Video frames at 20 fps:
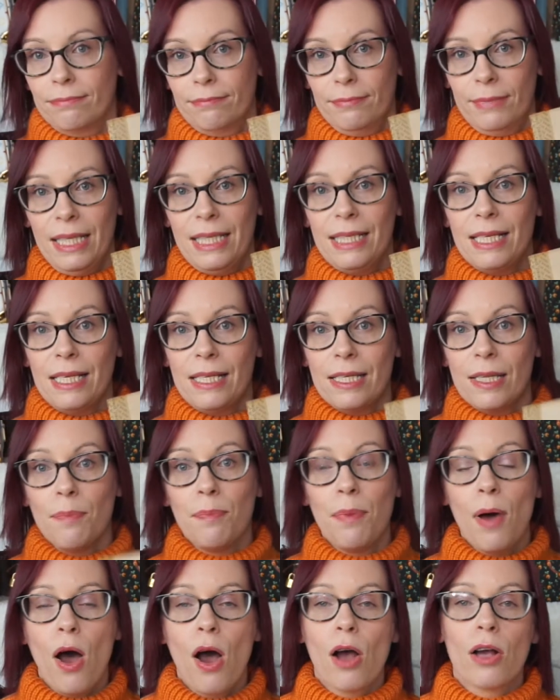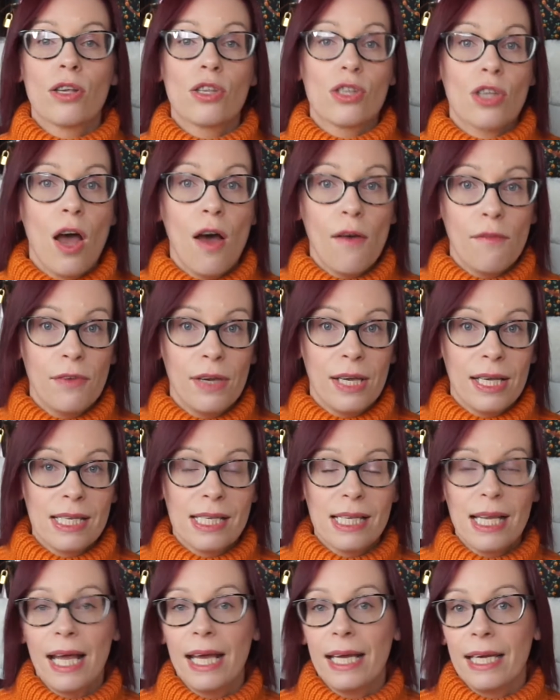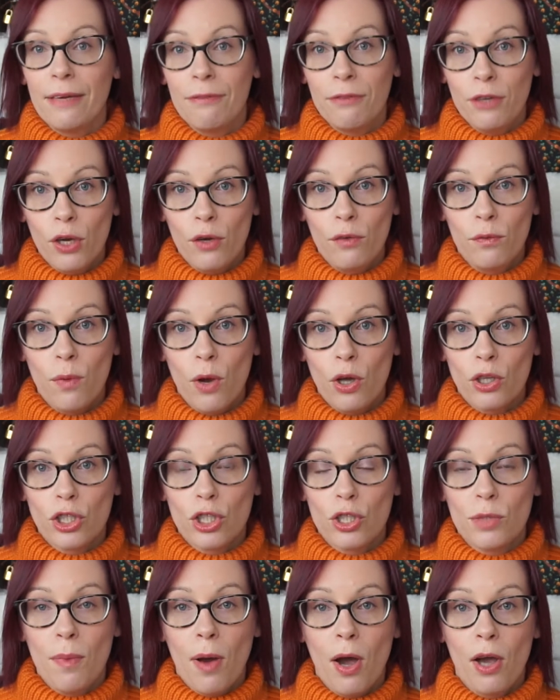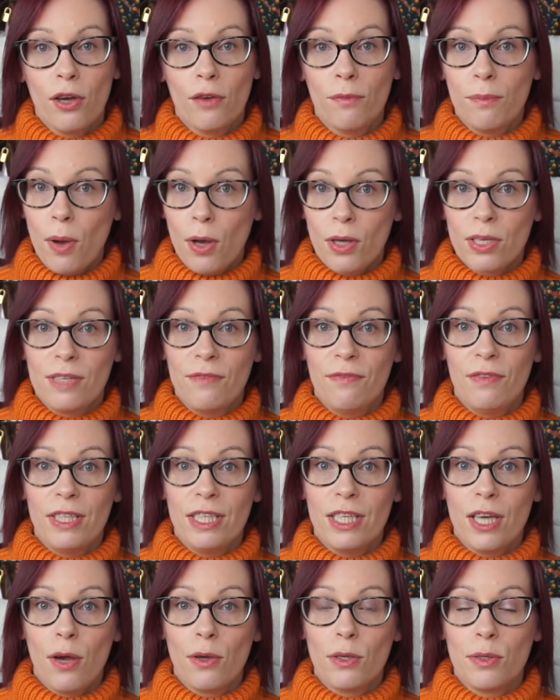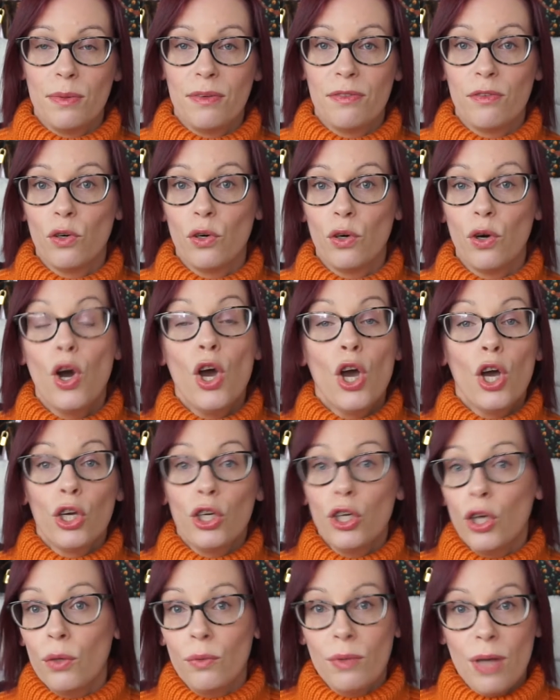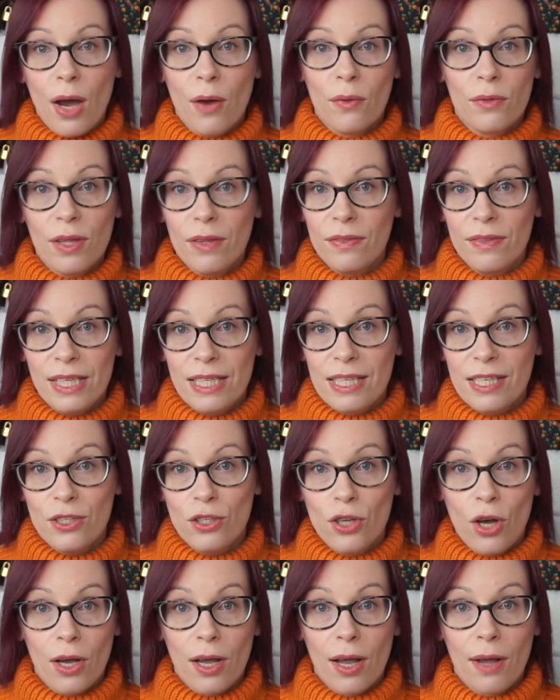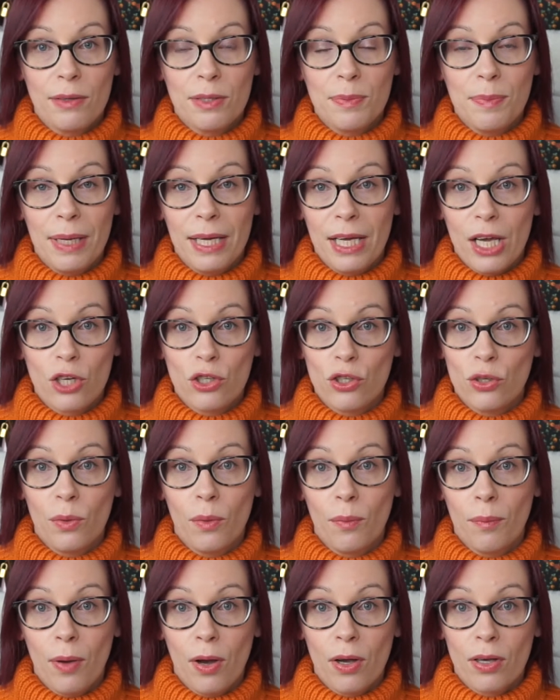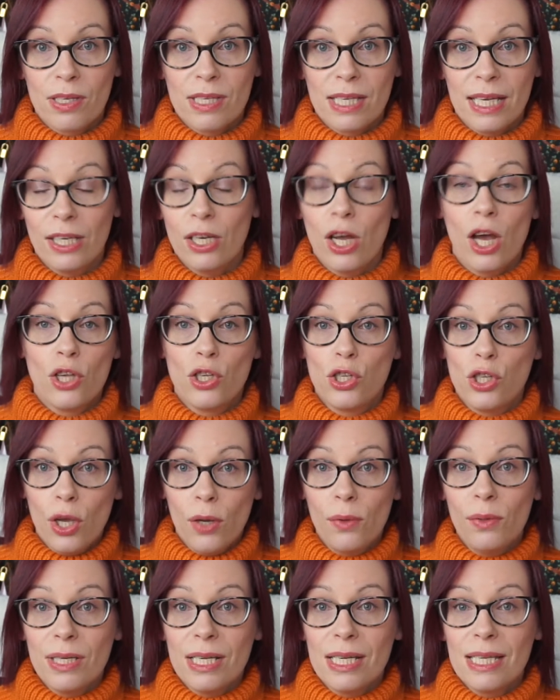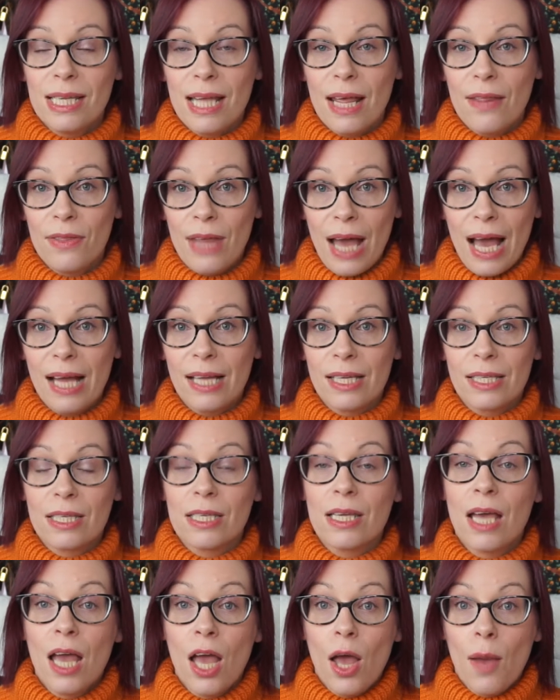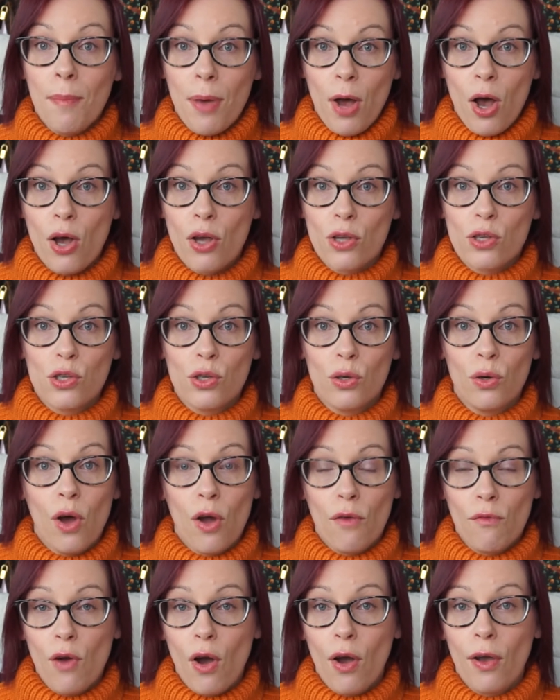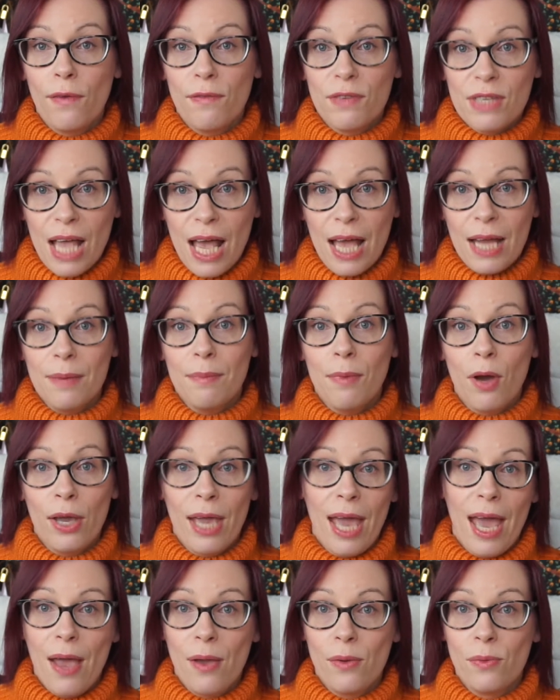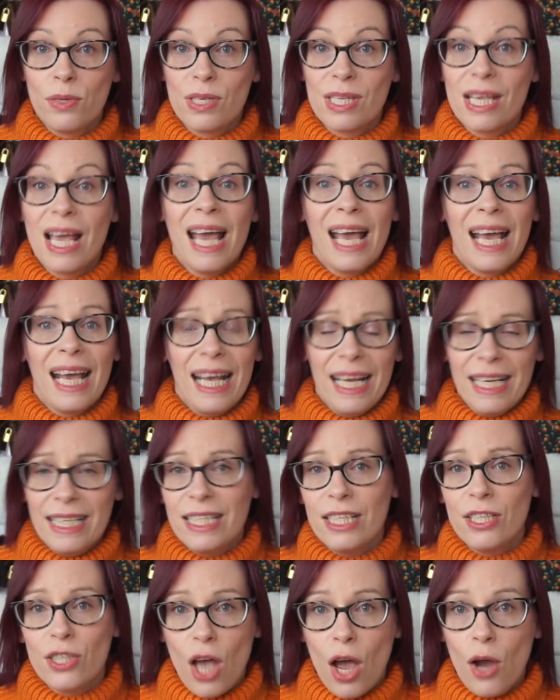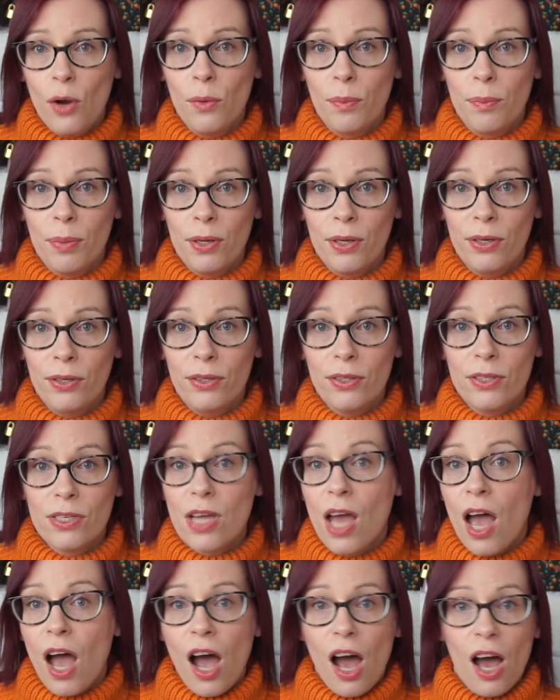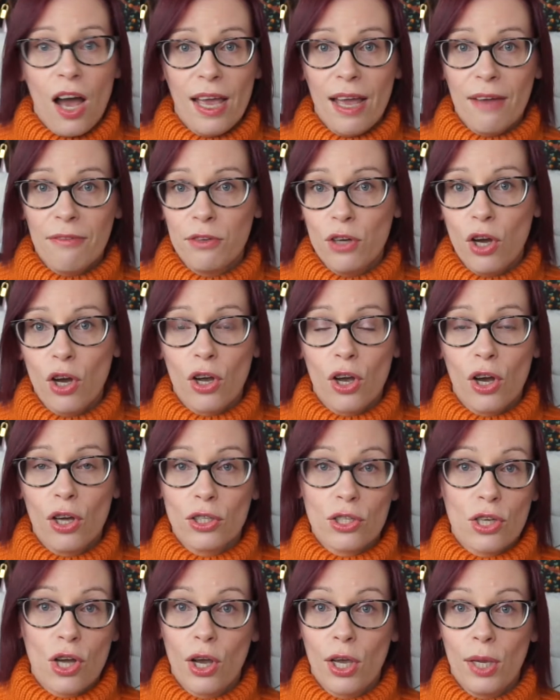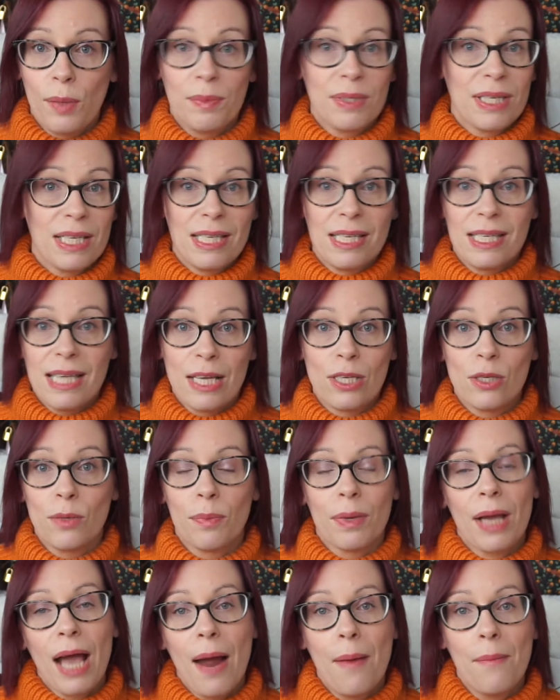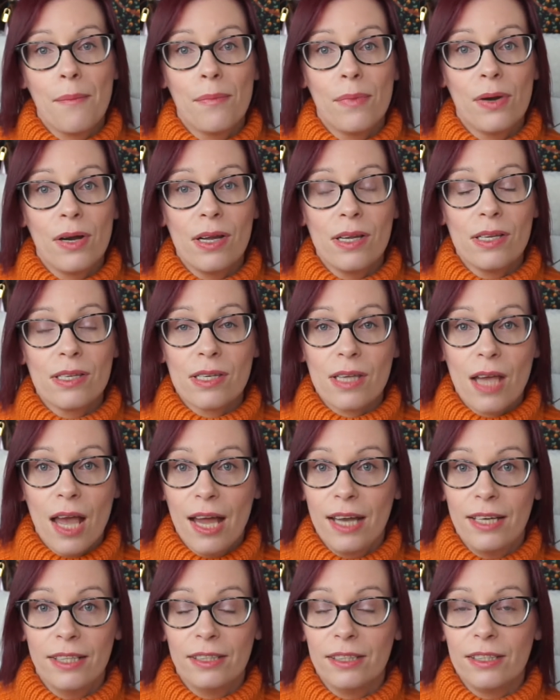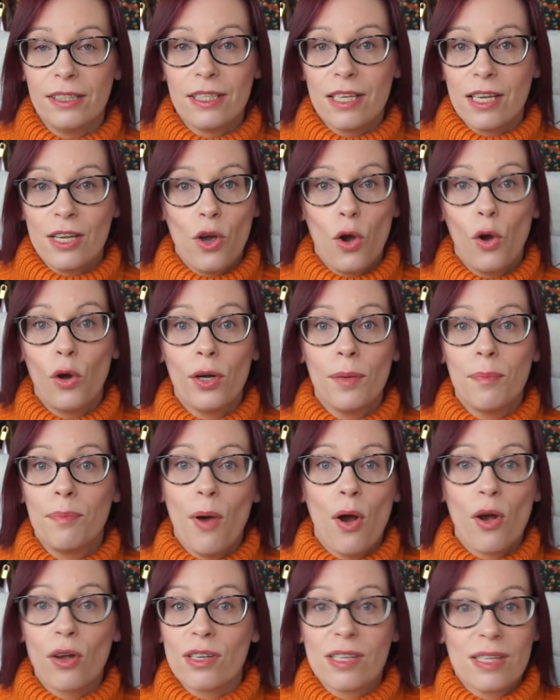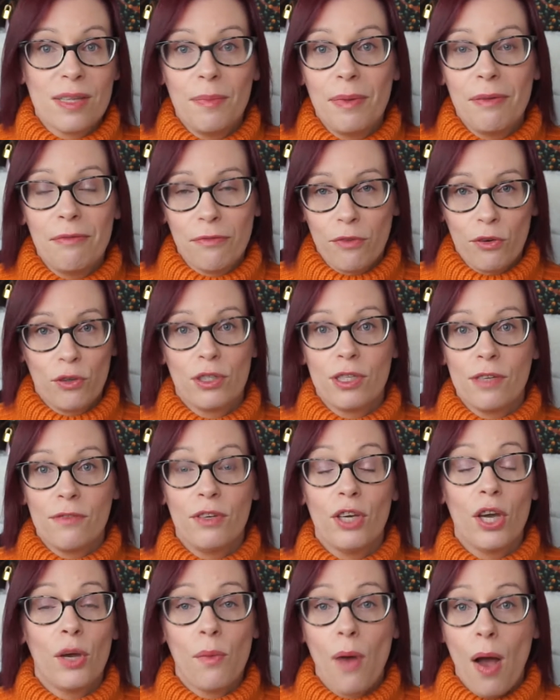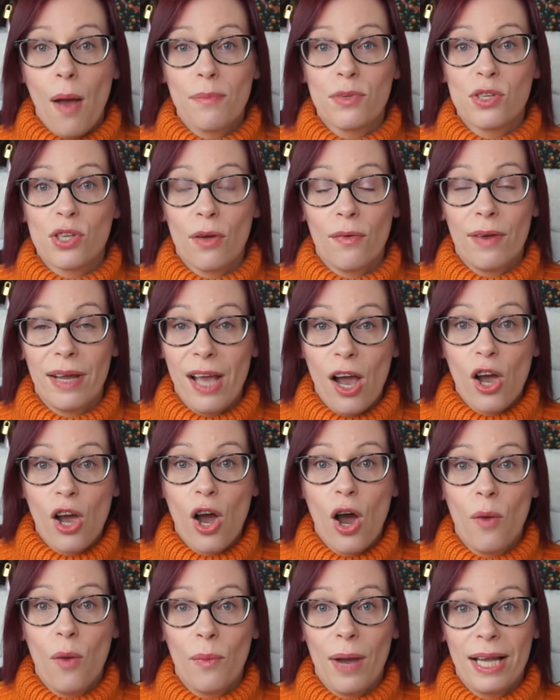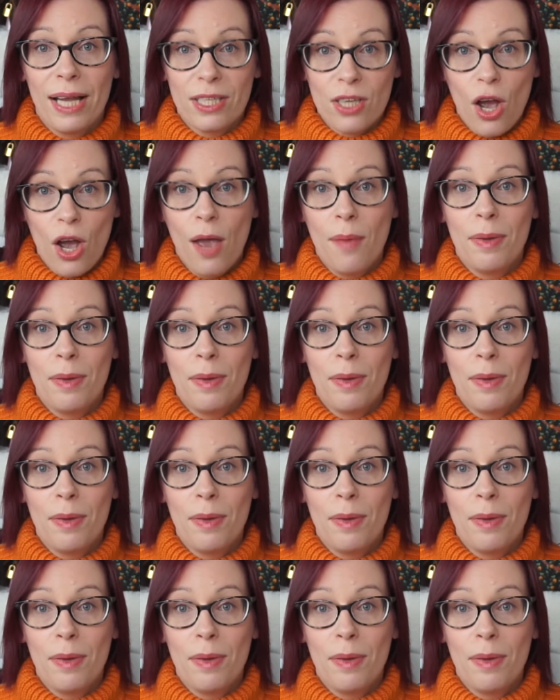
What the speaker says: this is the box. Obviously, if you've watched my unboxing videos before, you know that this is not going to be a true unboxing. As soon as that parcel arrives at my house, it is opened. I have not got time to set up cameras and unbox them in front of you. I'm sorry, I can't wait. I'm